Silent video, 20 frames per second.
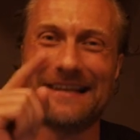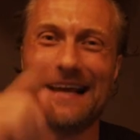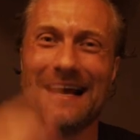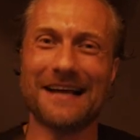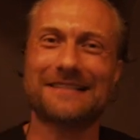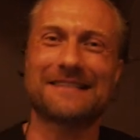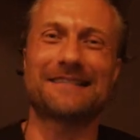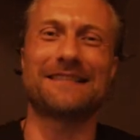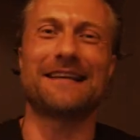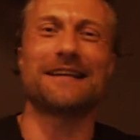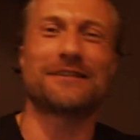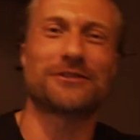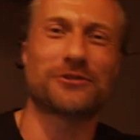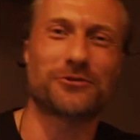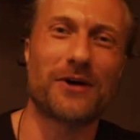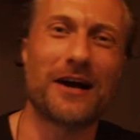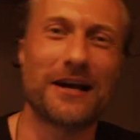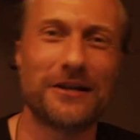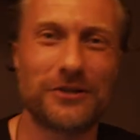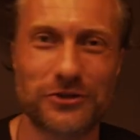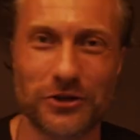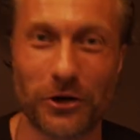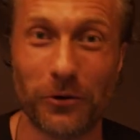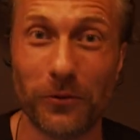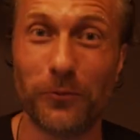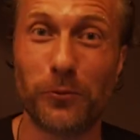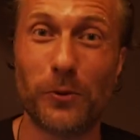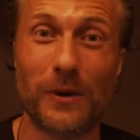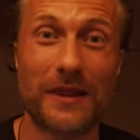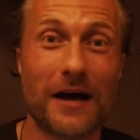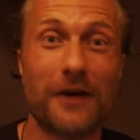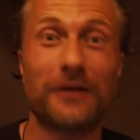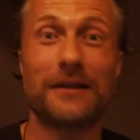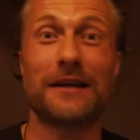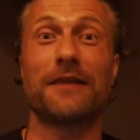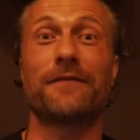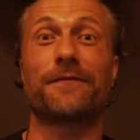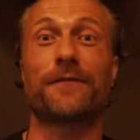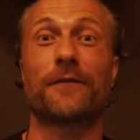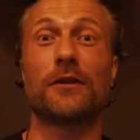Yes, that's right. So without
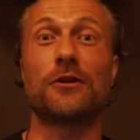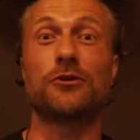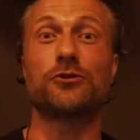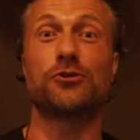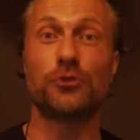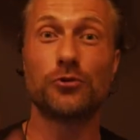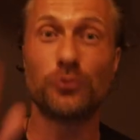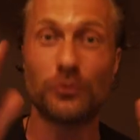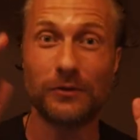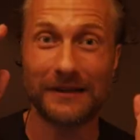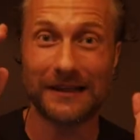any further ado,